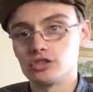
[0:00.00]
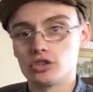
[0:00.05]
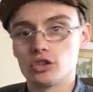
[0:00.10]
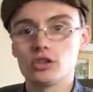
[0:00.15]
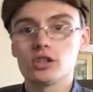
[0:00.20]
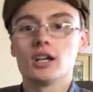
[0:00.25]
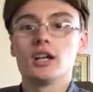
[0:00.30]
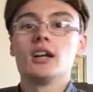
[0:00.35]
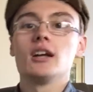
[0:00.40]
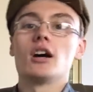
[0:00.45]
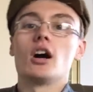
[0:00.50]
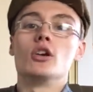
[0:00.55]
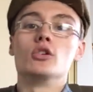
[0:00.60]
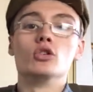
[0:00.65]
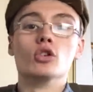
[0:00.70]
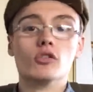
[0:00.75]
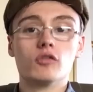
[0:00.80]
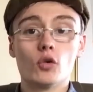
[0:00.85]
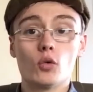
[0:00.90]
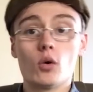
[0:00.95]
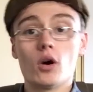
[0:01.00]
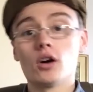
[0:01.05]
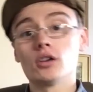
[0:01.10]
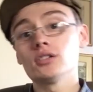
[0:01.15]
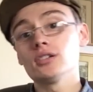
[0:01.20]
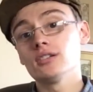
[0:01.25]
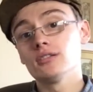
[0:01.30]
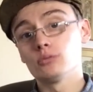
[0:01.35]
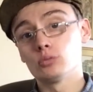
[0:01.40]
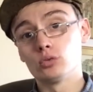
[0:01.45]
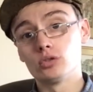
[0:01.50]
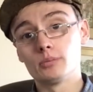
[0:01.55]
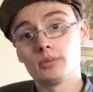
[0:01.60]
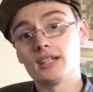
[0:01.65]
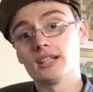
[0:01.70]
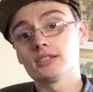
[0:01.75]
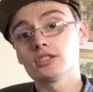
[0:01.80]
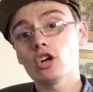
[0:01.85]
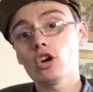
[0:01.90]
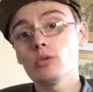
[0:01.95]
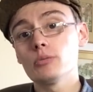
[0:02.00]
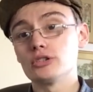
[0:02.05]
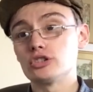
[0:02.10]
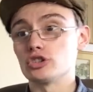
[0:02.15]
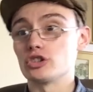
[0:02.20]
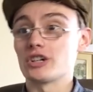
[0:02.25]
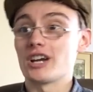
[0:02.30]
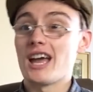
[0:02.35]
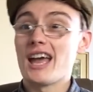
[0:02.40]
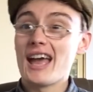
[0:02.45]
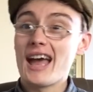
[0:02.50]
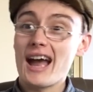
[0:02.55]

jug, another one would be a Toby jug.